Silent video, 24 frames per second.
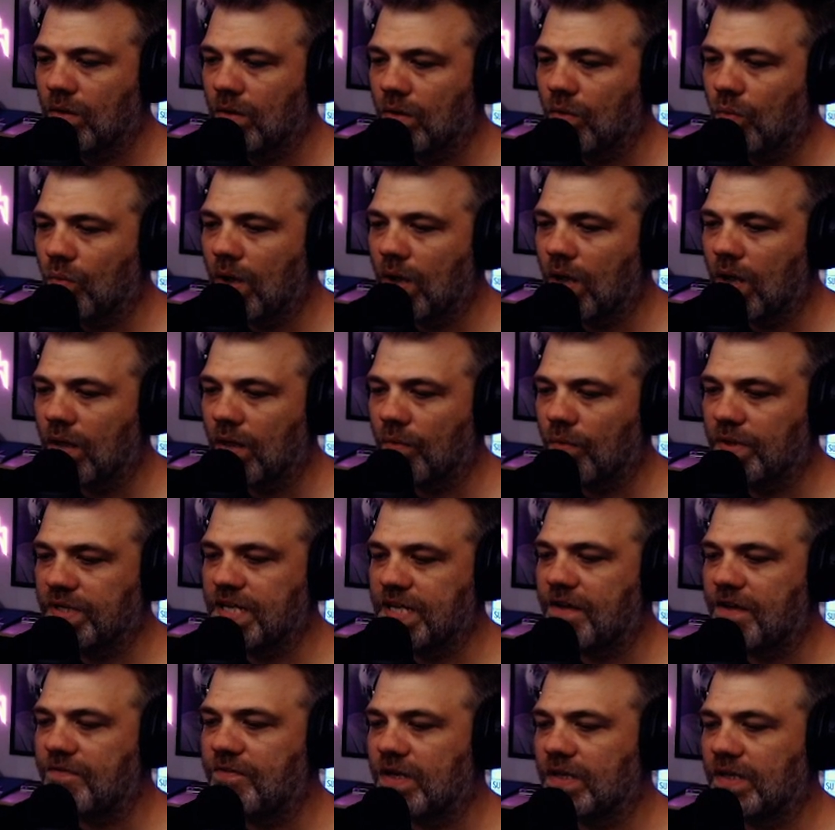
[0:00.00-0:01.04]
Well, we
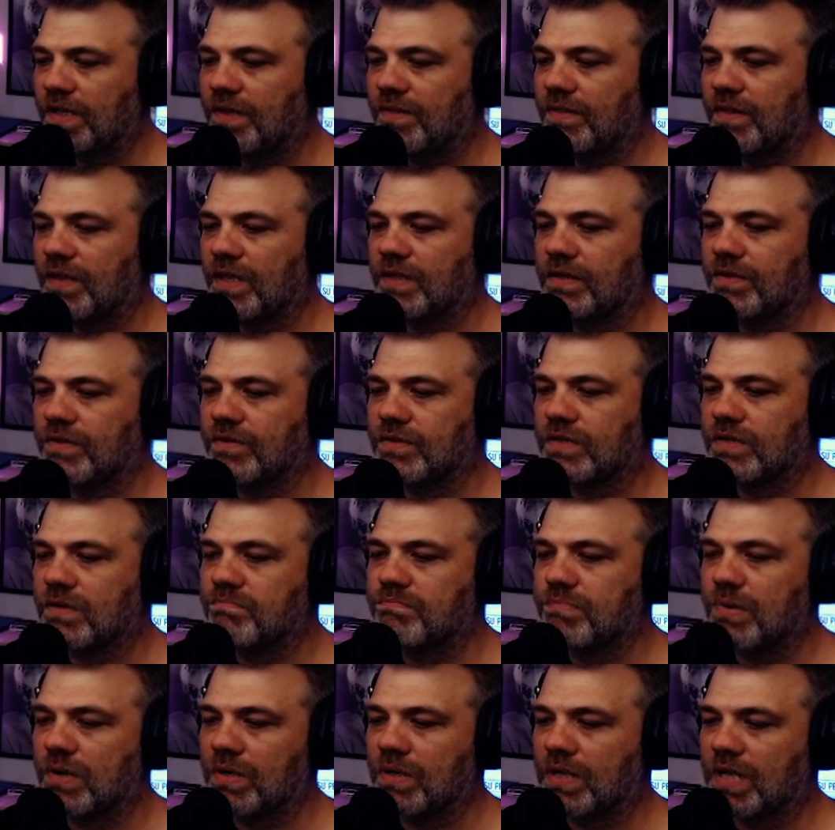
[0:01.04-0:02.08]
definitely think there's a
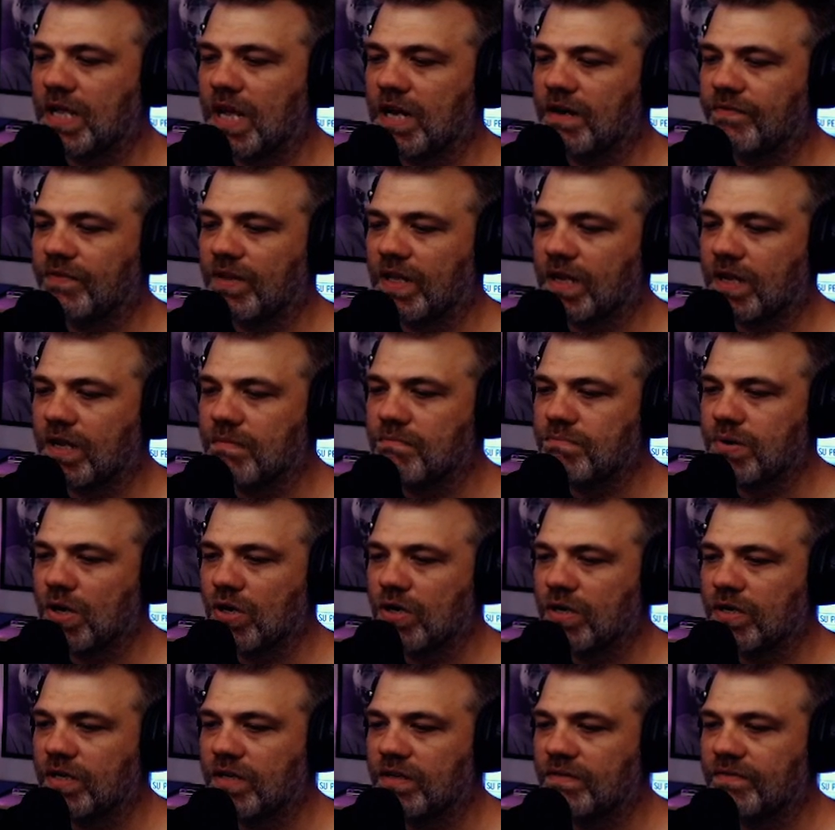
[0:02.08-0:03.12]
kind of like a
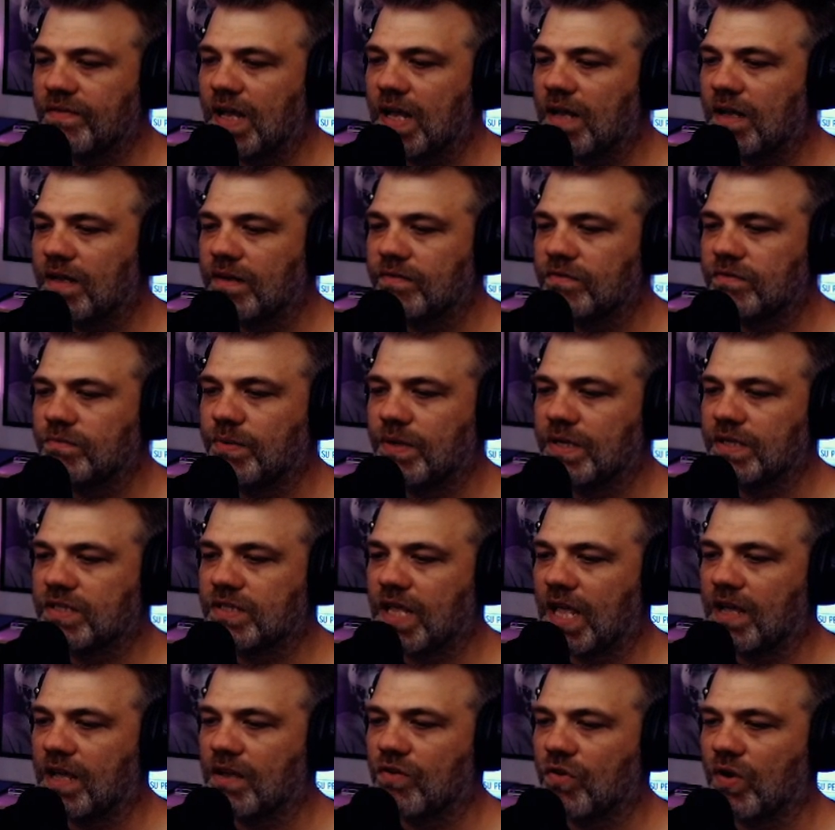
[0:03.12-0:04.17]
bird involved, but it's
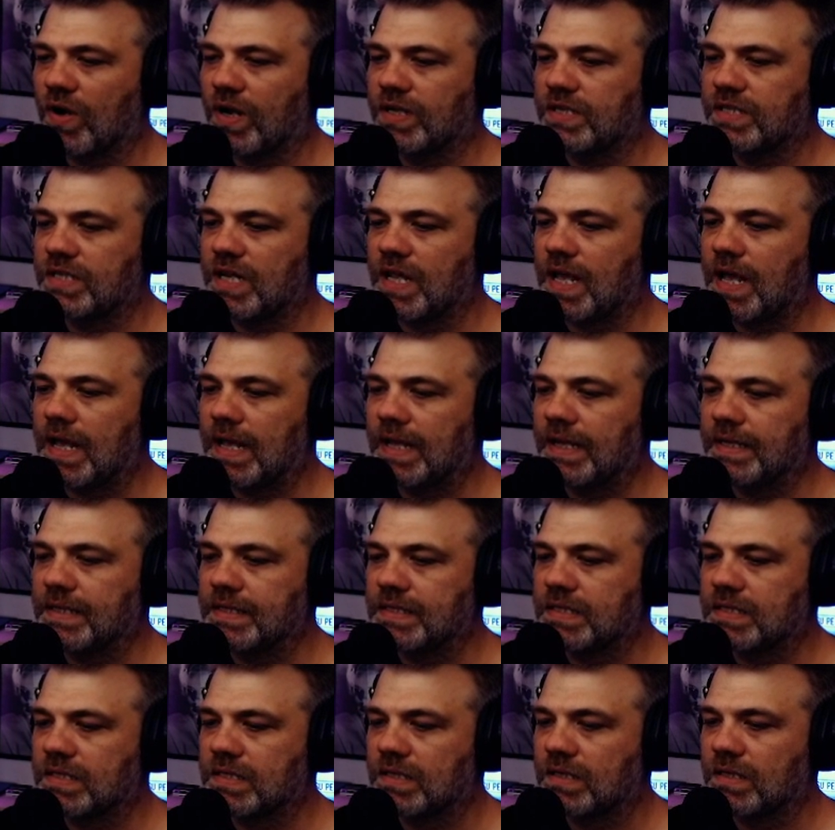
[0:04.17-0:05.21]
got crazy
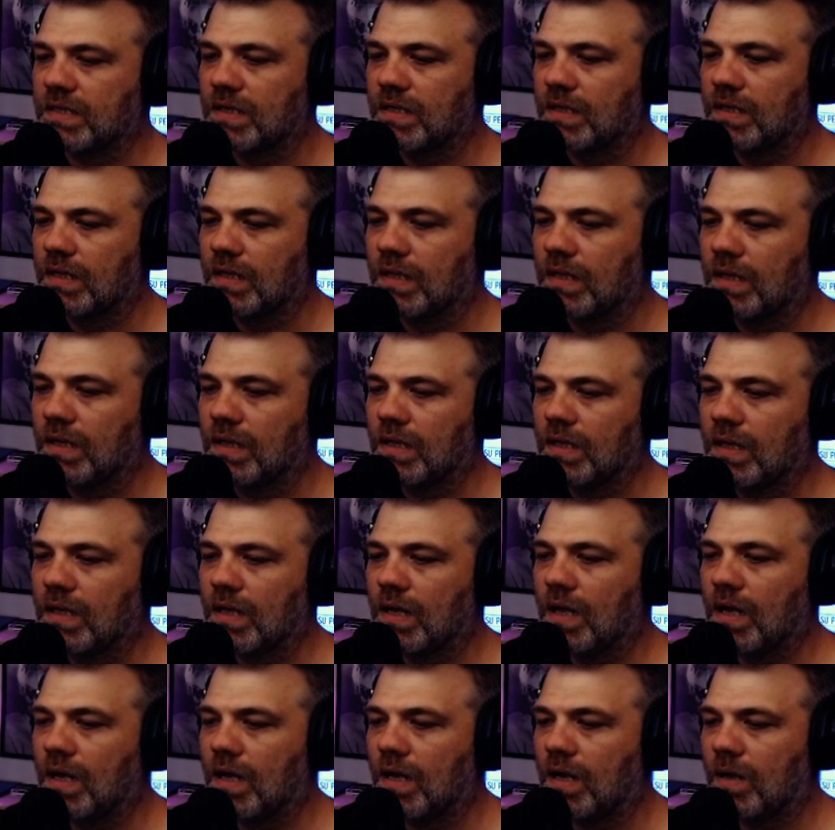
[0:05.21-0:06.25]
eyes.
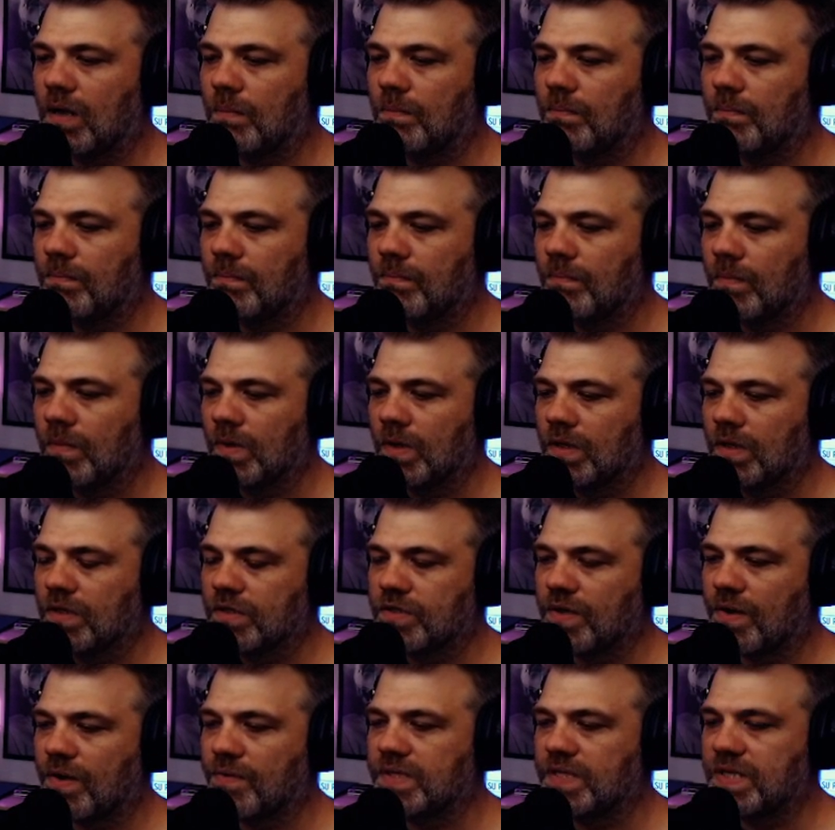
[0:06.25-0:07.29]
So
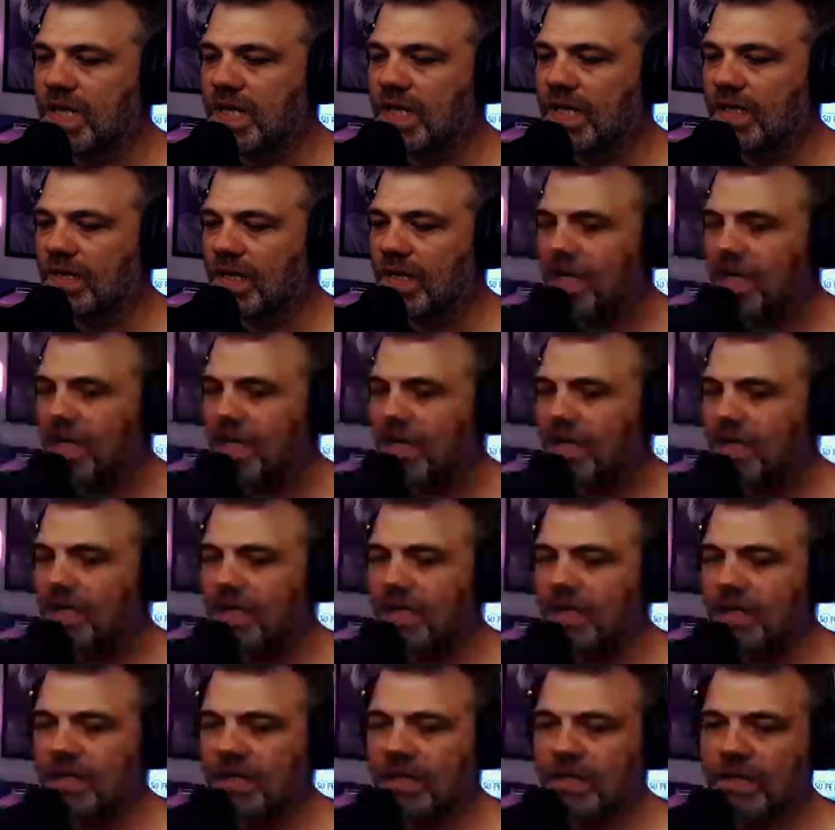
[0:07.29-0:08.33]
I was thinking like
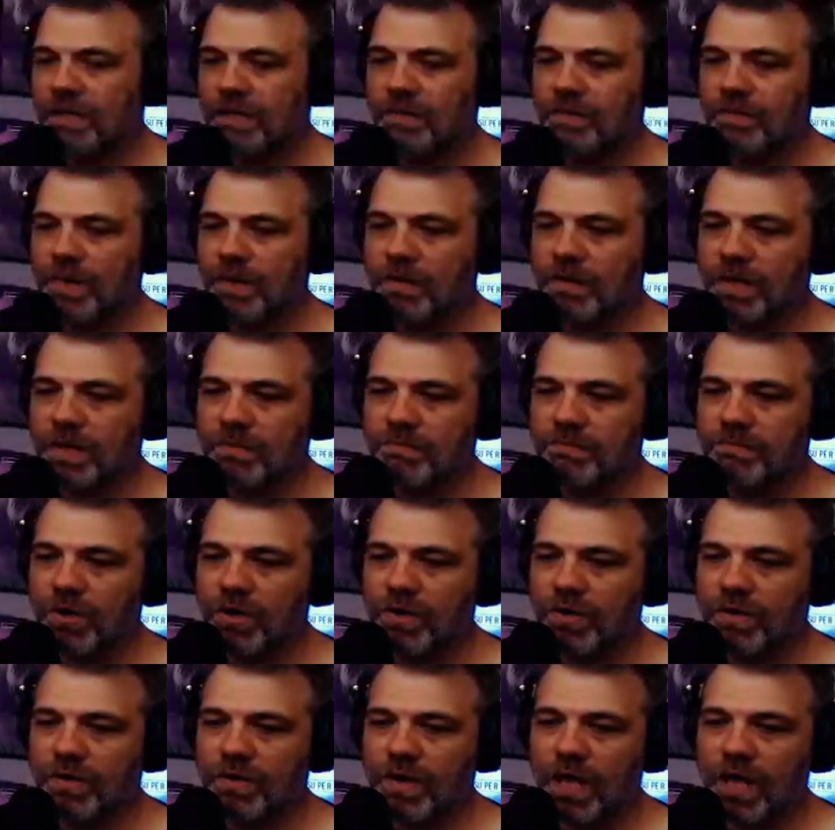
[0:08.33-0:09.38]
maybe
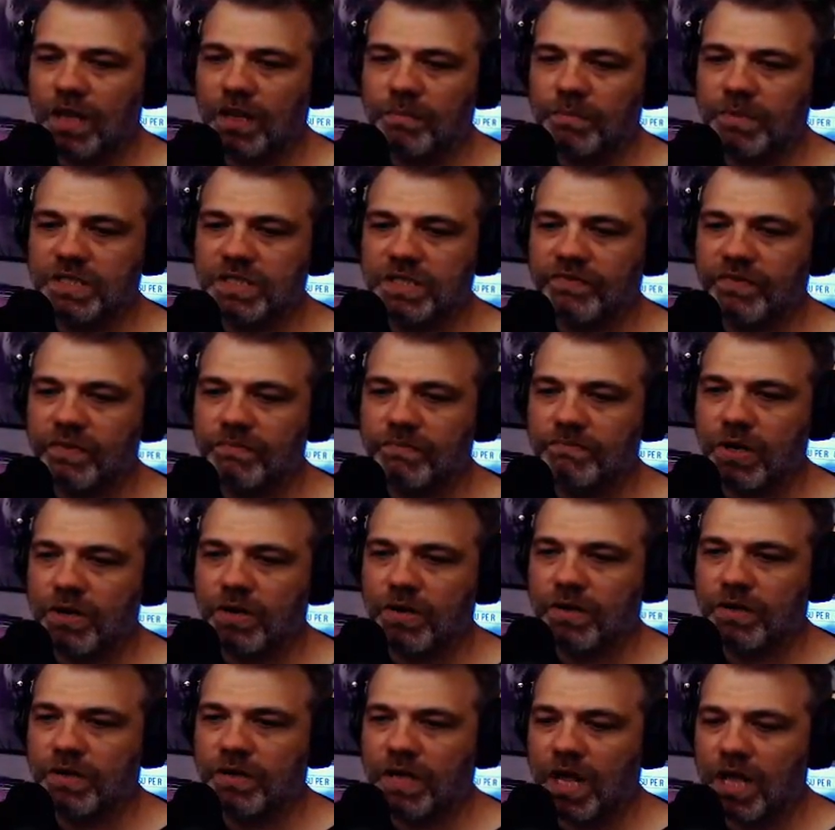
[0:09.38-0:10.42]
elements of a
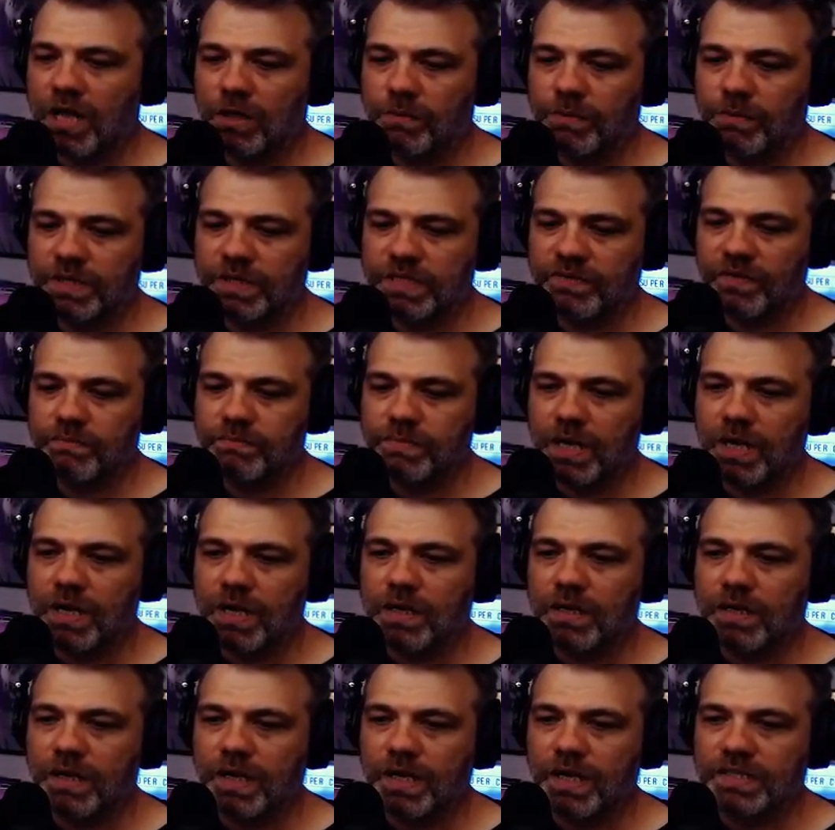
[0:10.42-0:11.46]
bird, elements of a
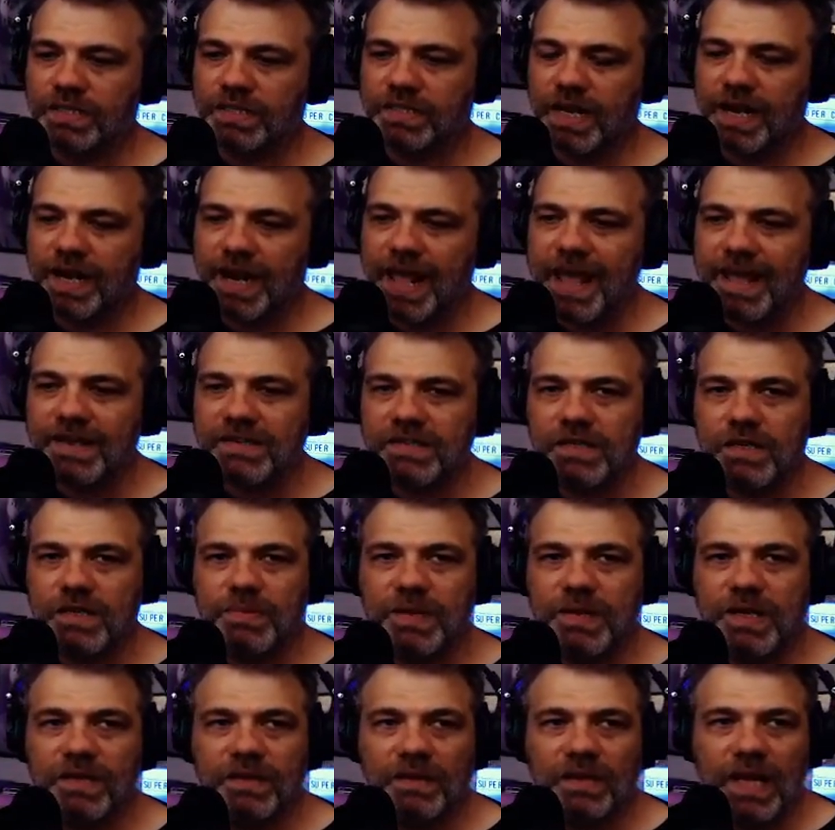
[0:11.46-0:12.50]
bug. It has to
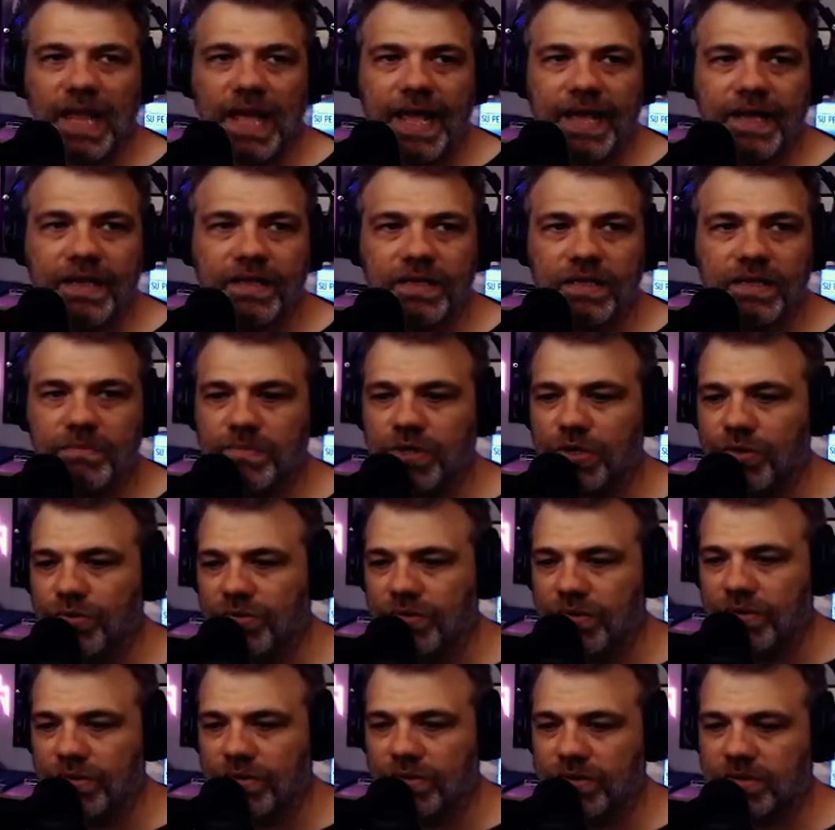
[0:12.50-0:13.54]
be a land
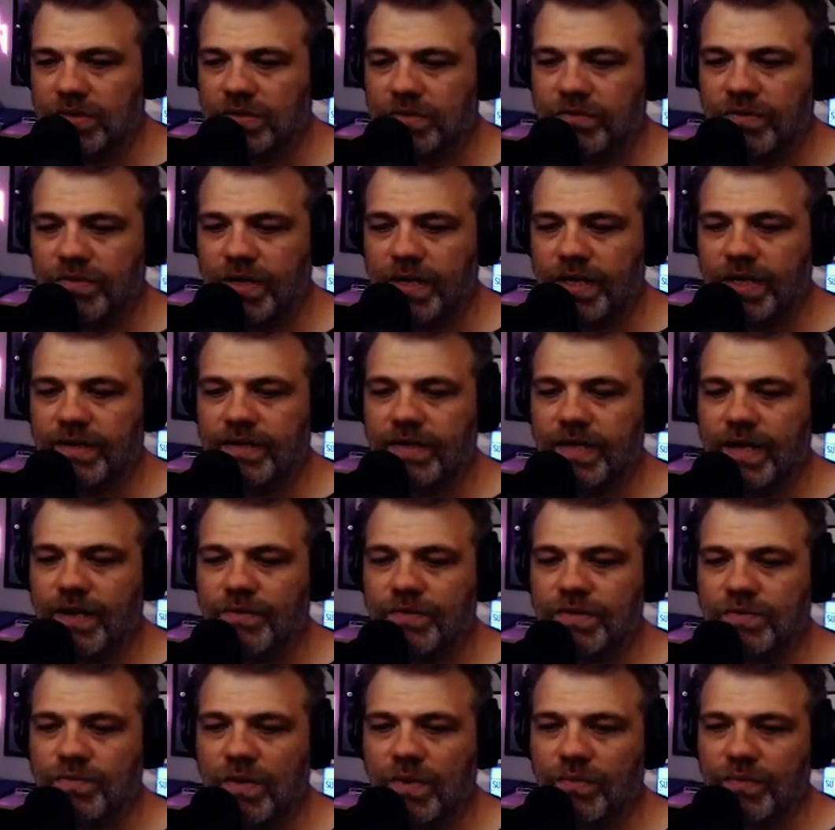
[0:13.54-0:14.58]
mutant, right? That
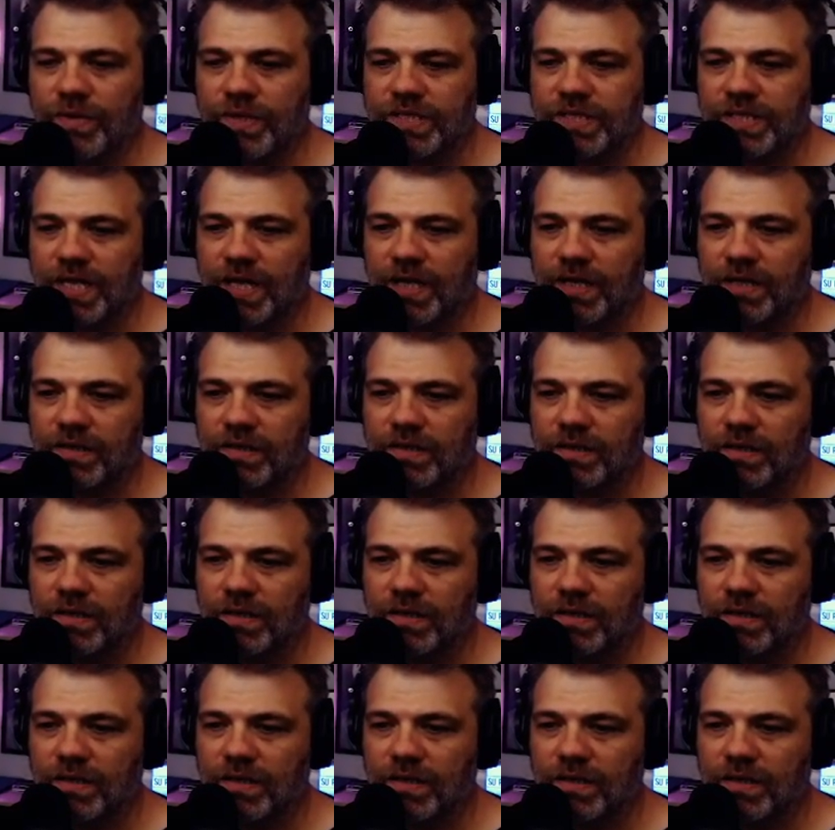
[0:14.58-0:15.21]
was what we said.